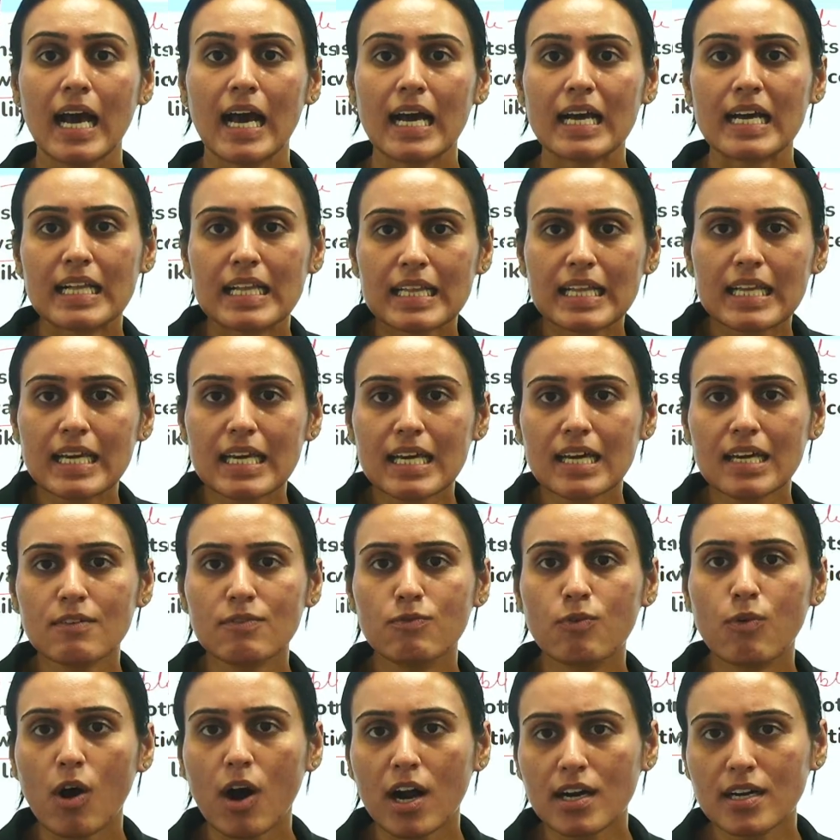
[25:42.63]
Clear
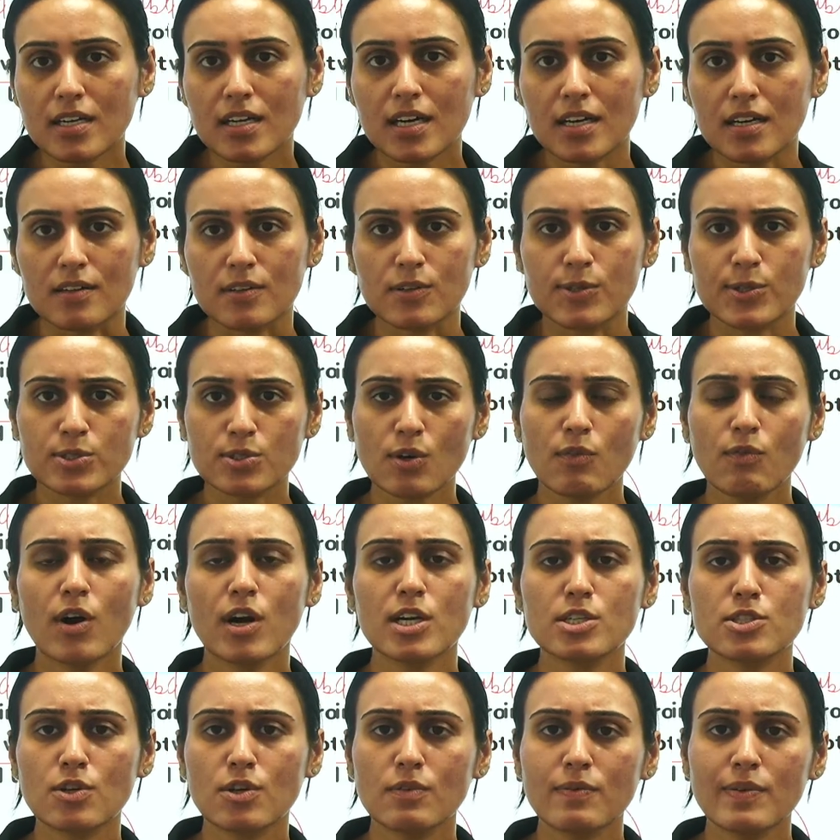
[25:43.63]
water. So what
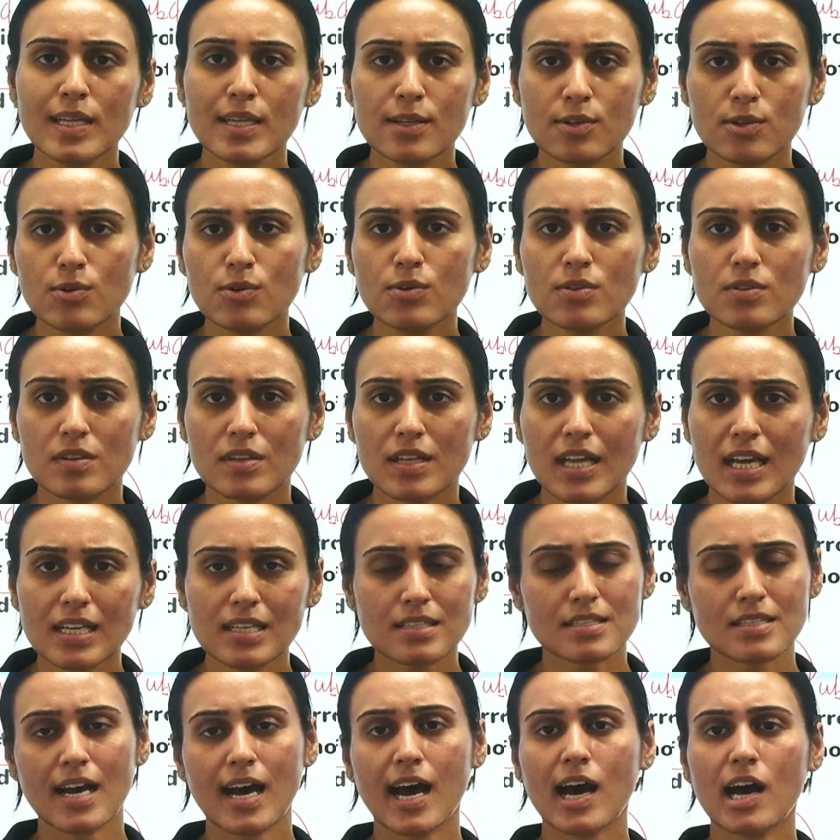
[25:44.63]
should we do next?
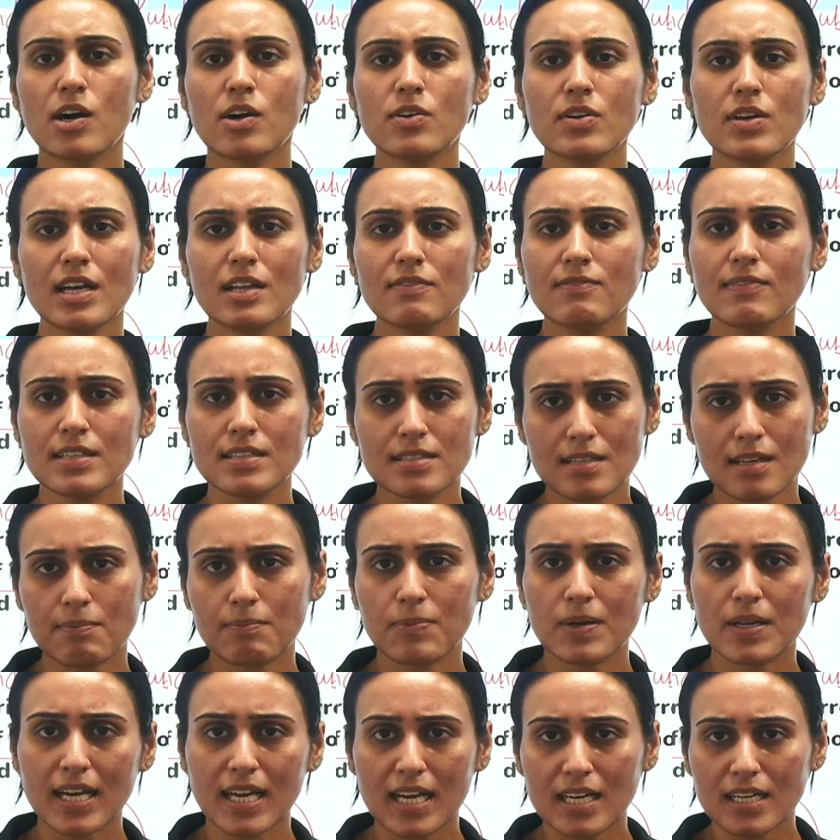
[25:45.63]
How can we
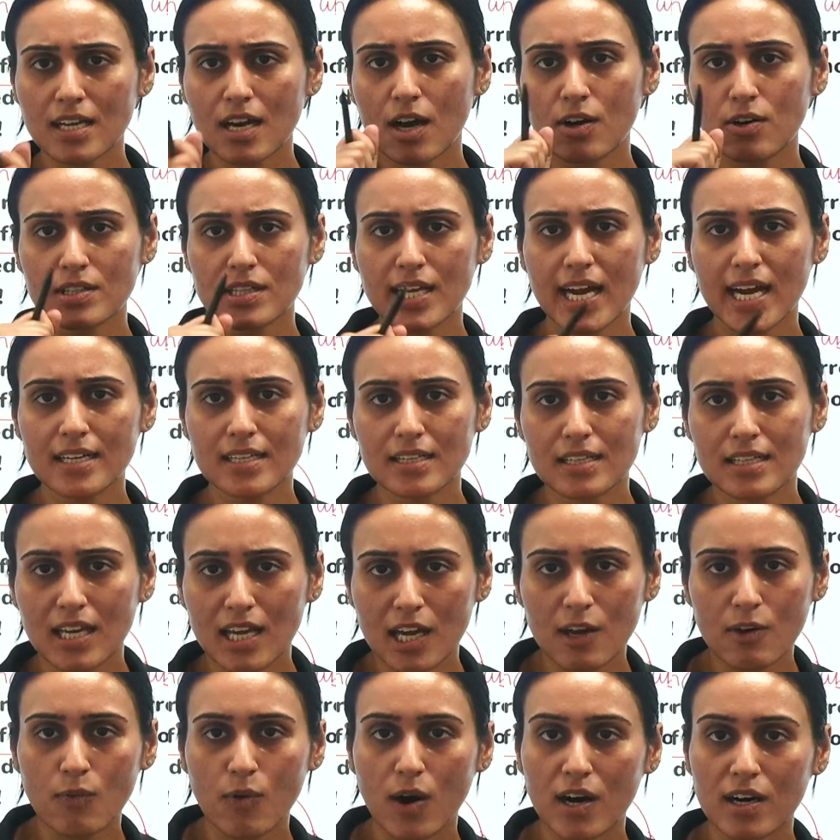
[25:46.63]
separate out that clear
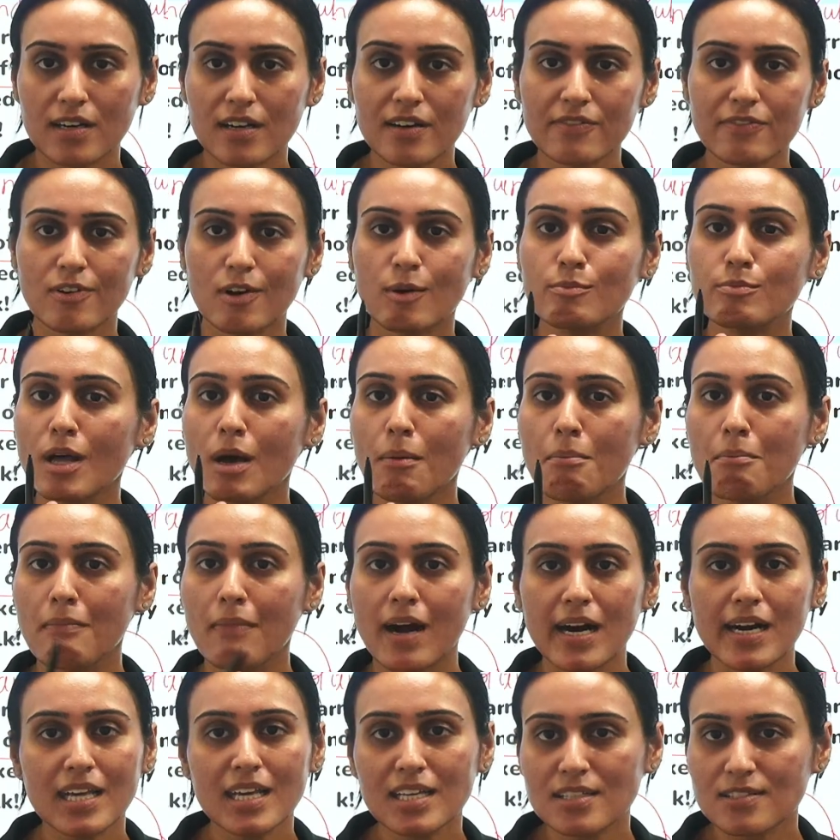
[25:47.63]
water from the
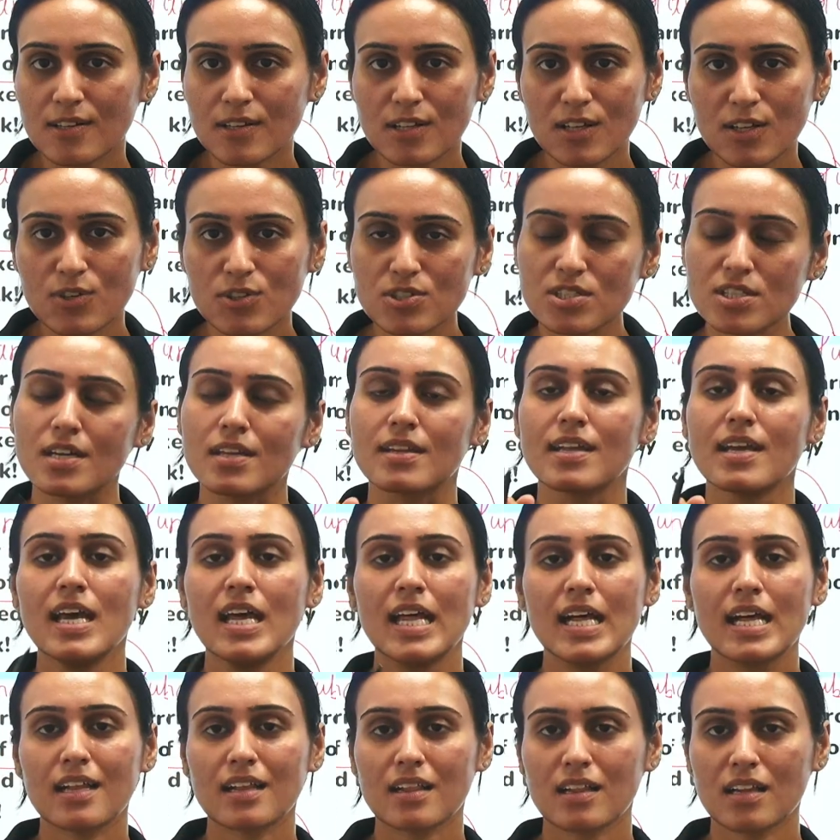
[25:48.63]
muddy solution?
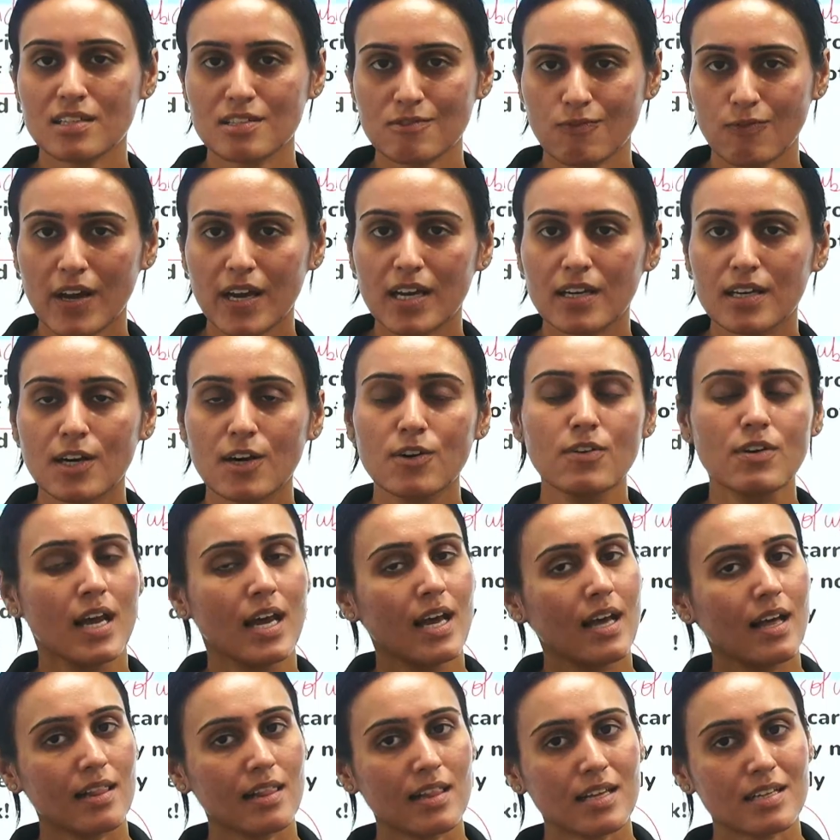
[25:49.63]
Let's find out.
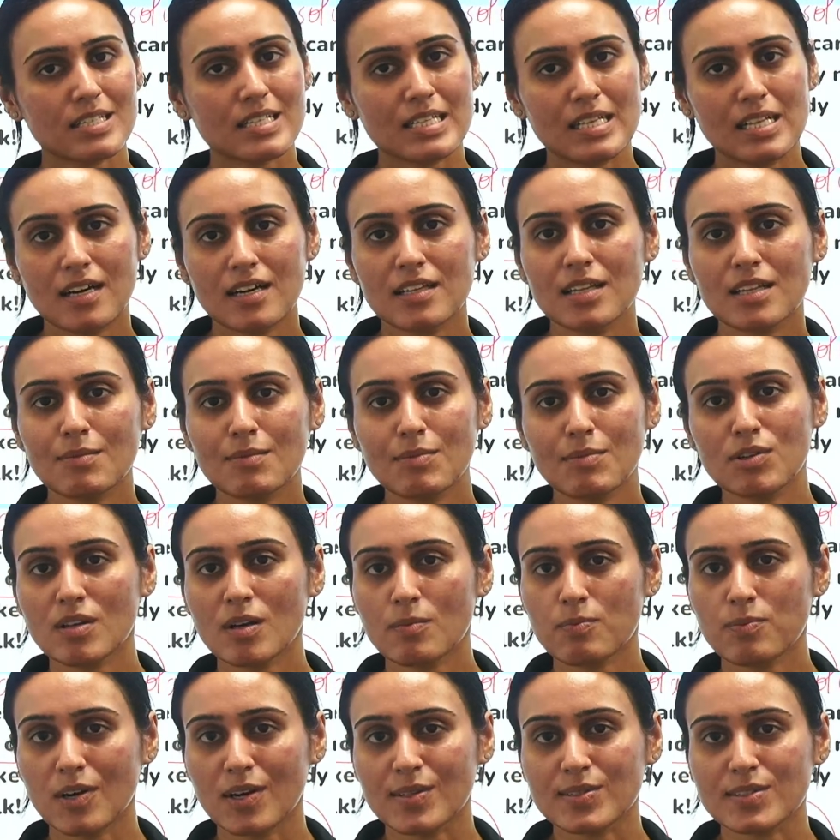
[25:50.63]
Let's learn about the
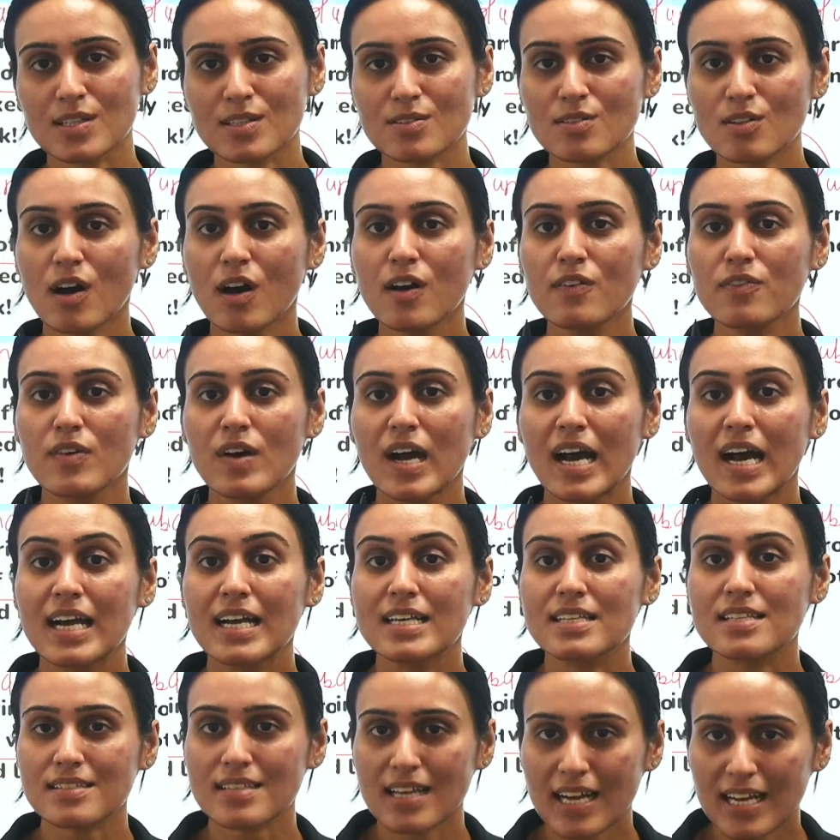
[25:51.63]
process of
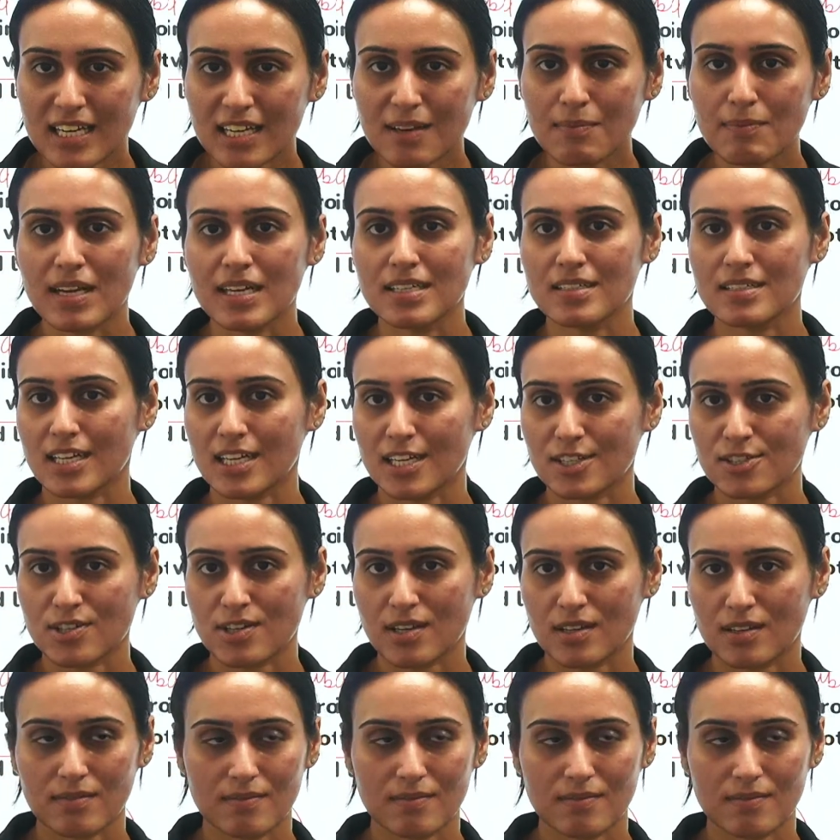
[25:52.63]
sedimentation.